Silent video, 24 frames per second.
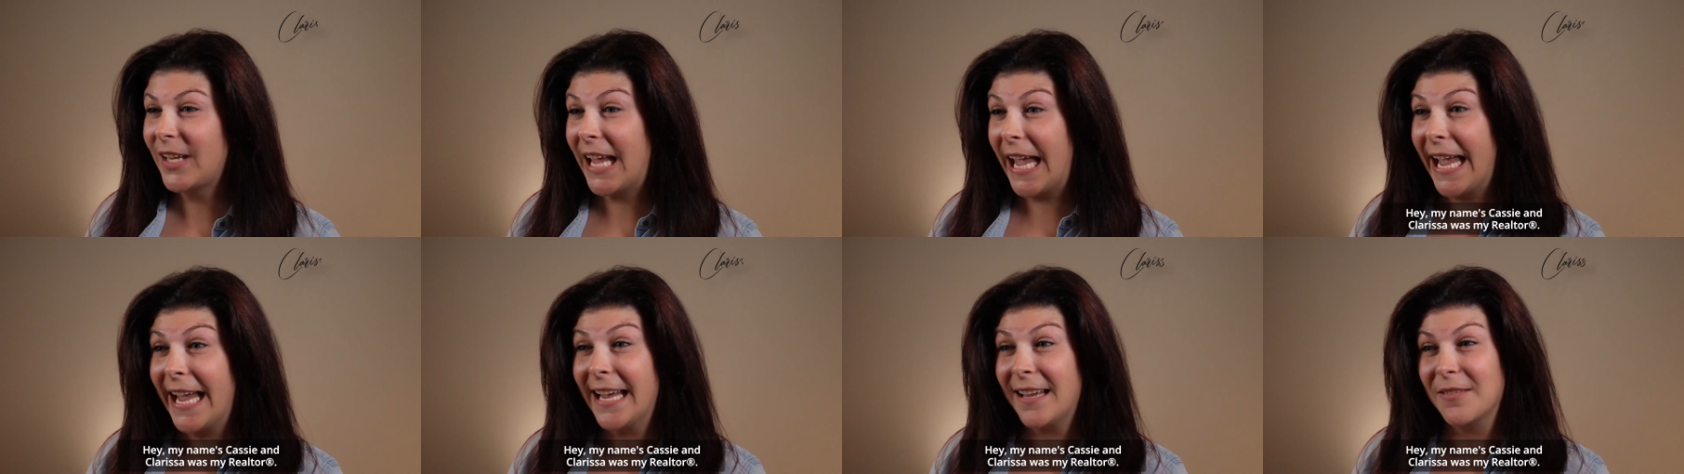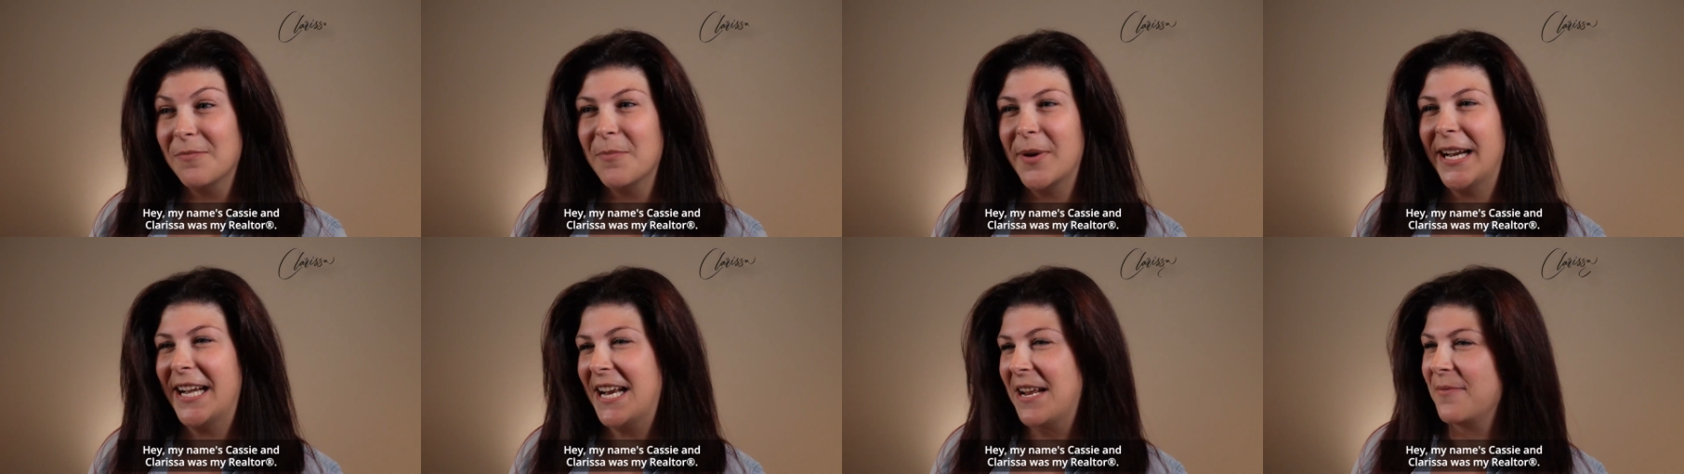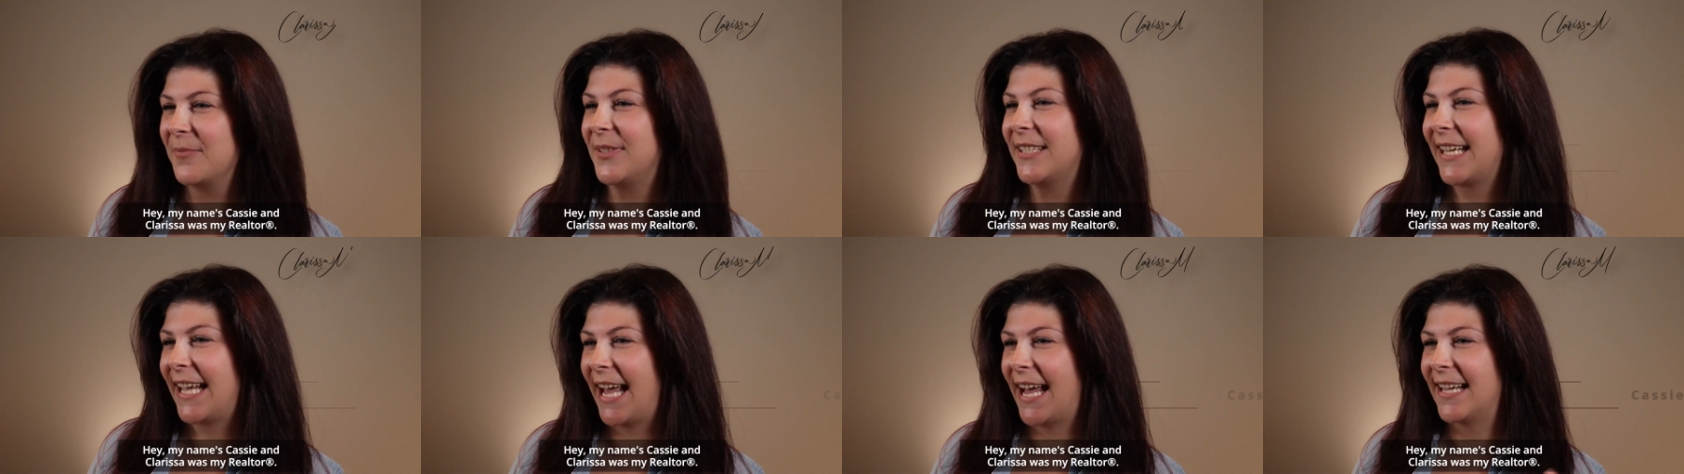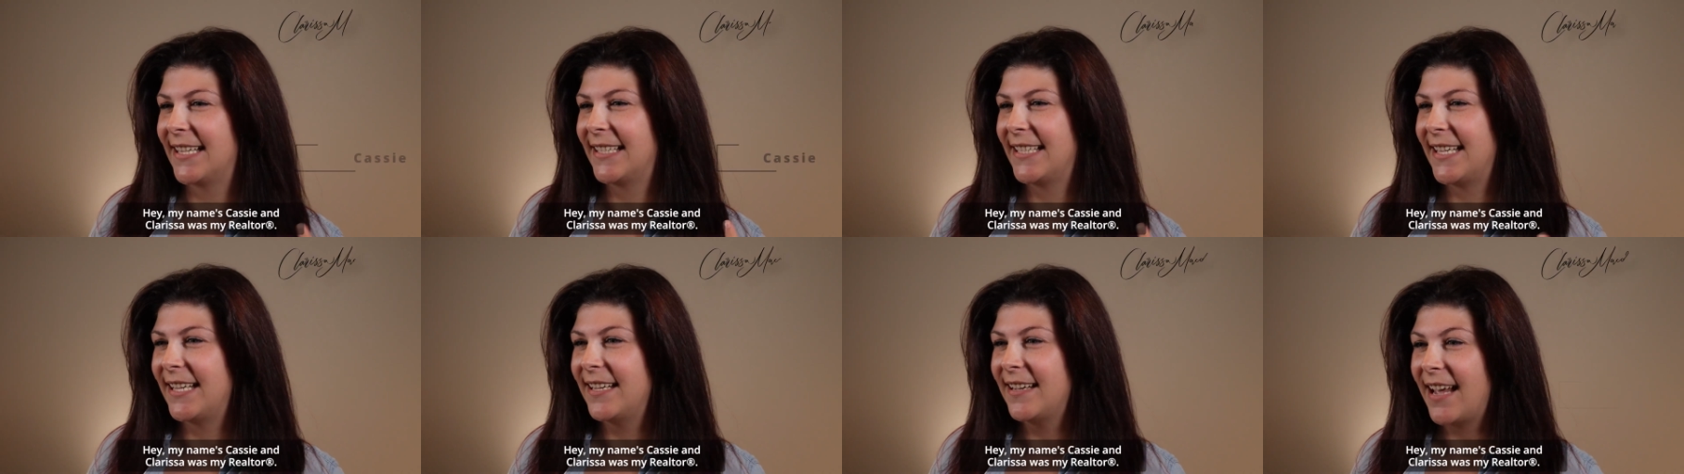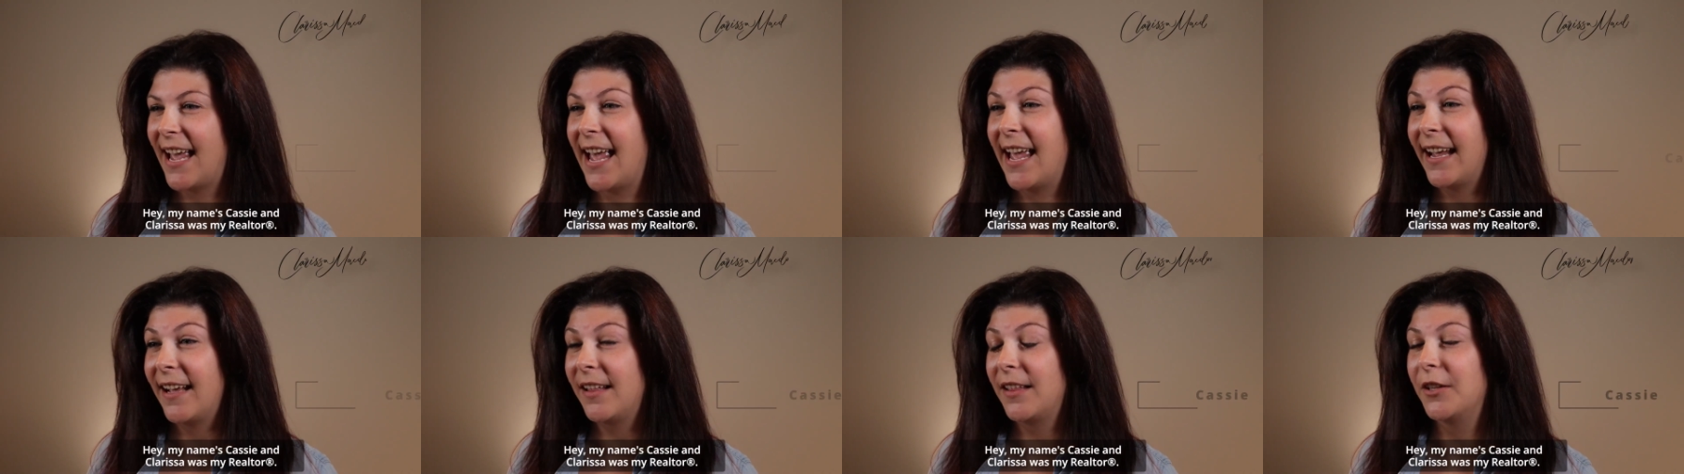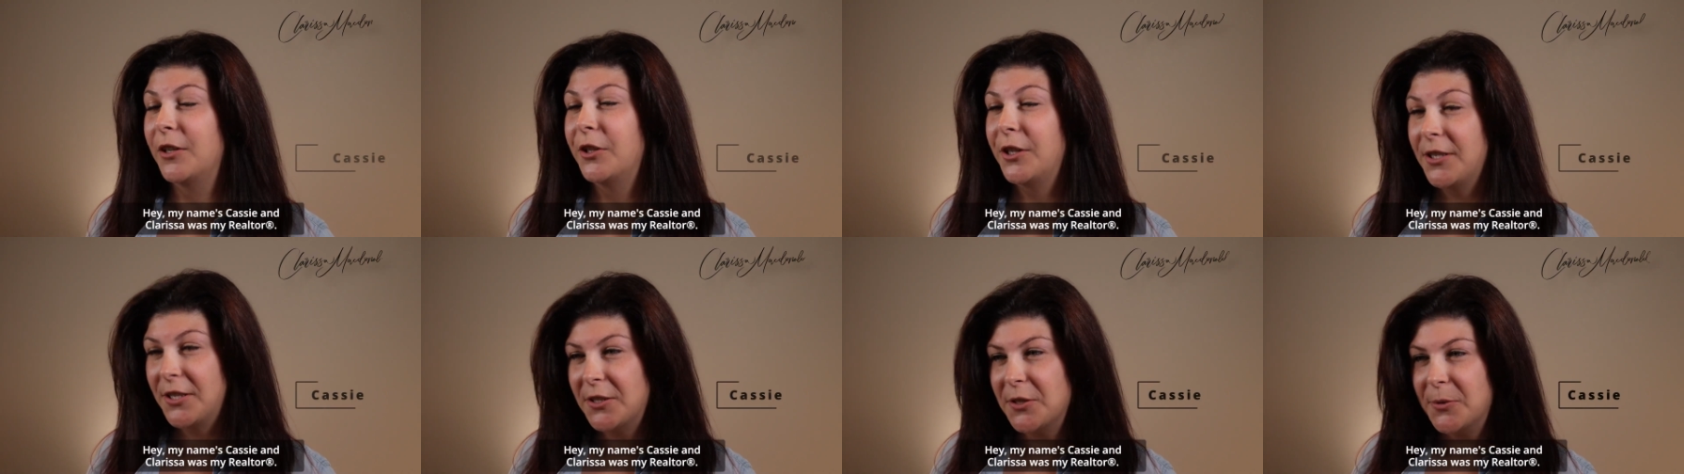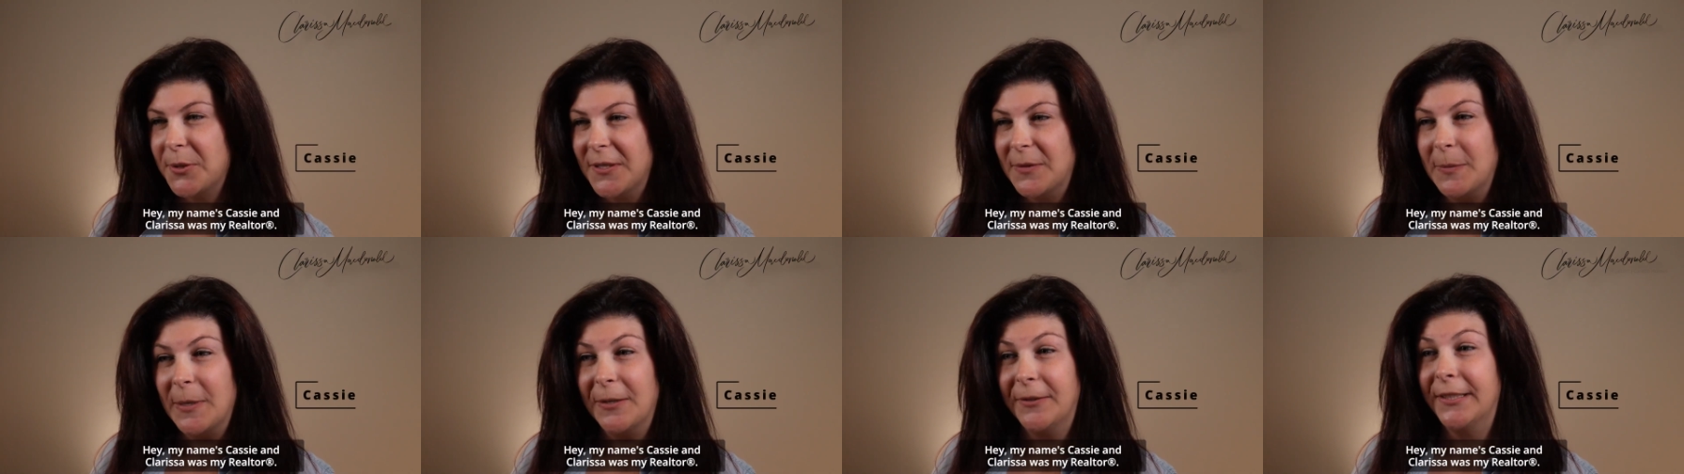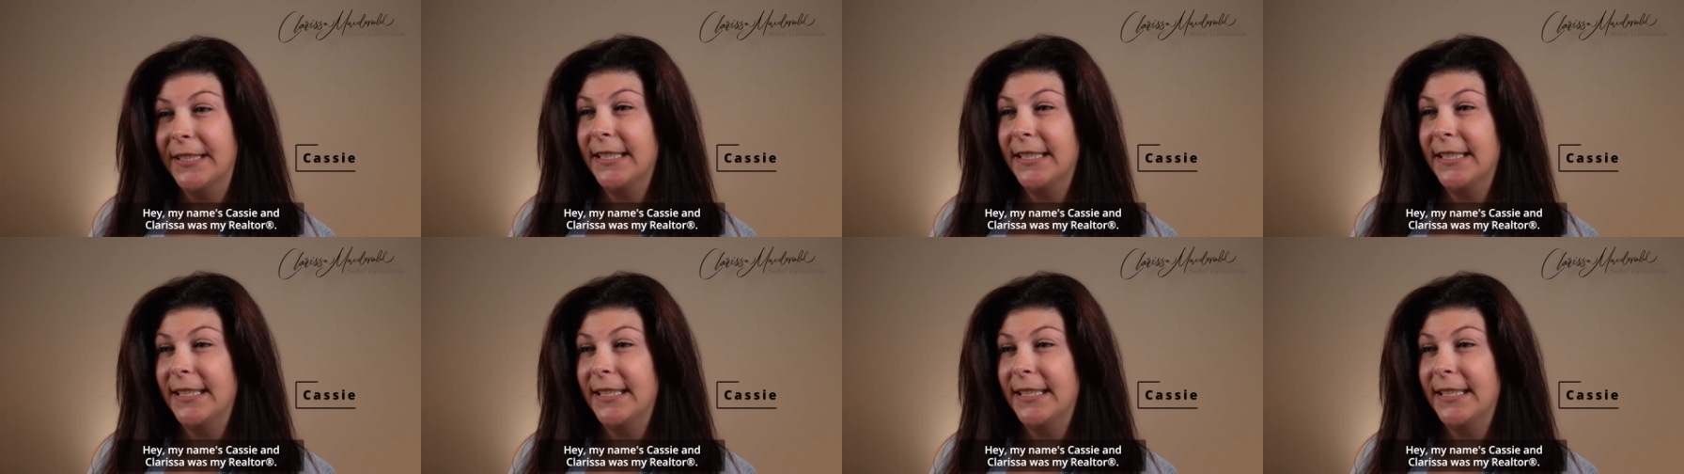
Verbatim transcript: Hey, my name's Cassie, and Clarissa was